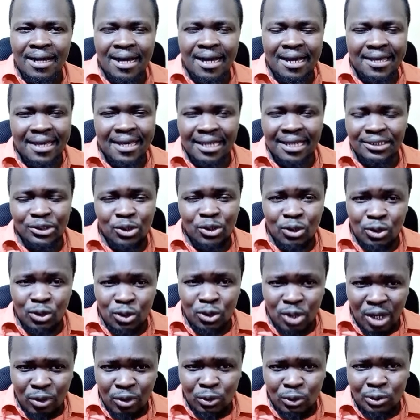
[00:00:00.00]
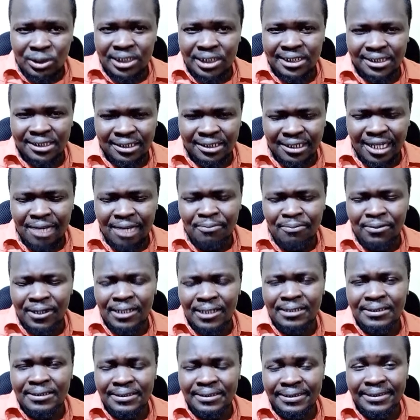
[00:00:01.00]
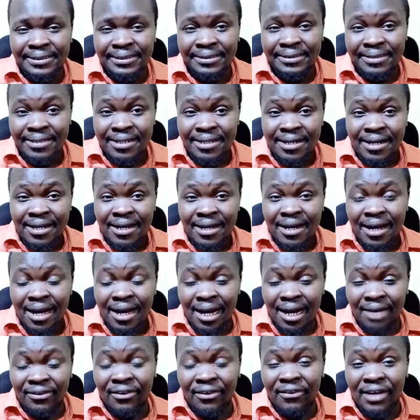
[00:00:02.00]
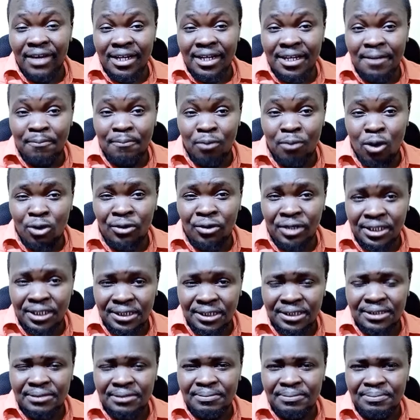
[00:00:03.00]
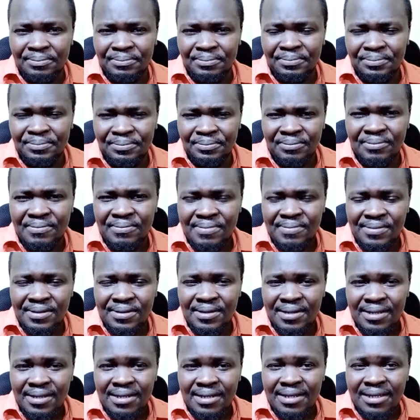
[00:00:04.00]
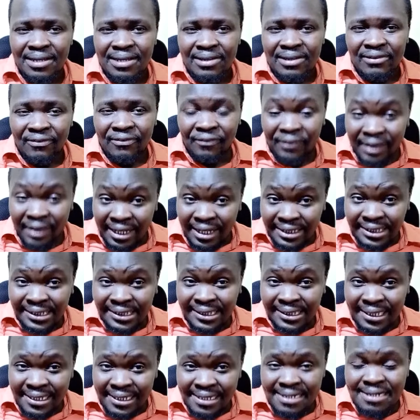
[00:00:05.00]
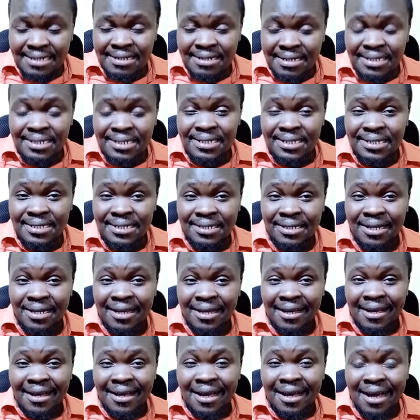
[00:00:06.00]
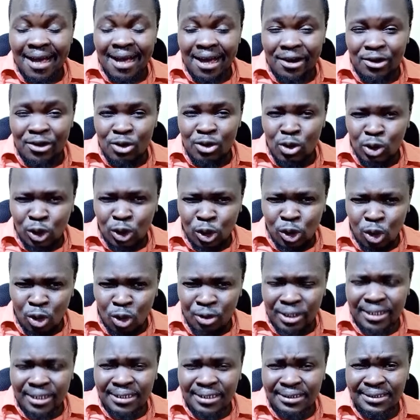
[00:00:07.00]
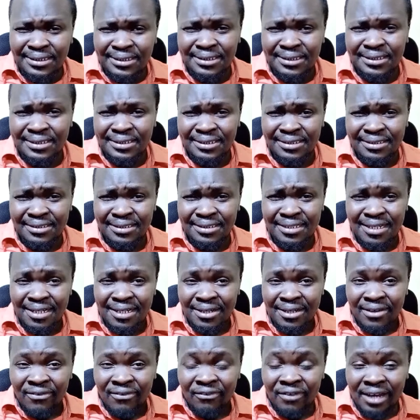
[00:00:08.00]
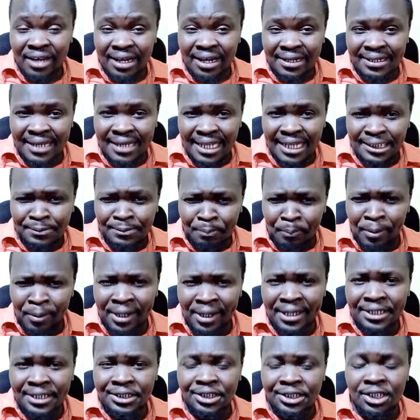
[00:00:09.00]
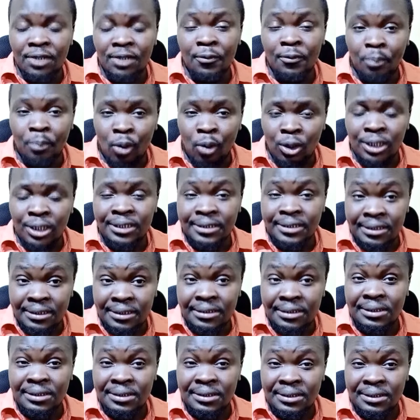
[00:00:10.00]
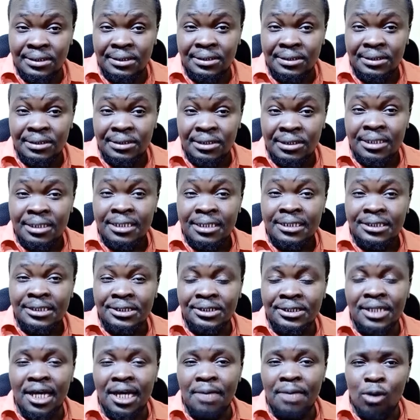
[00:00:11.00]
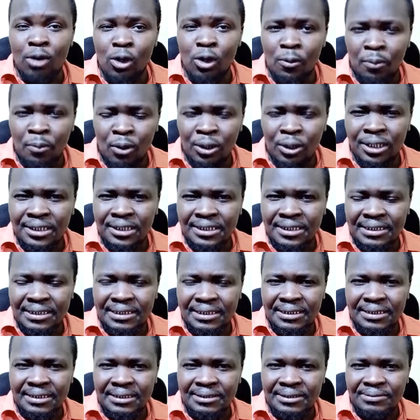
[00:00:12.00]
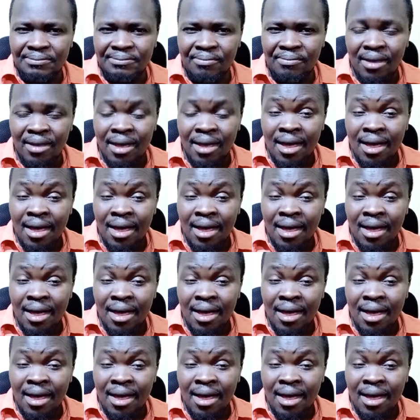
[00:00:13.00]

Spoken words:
I just don't know how to describe that other than hypocrisy. These leaders are not honest. They are just playing cheap politics, tribal politics.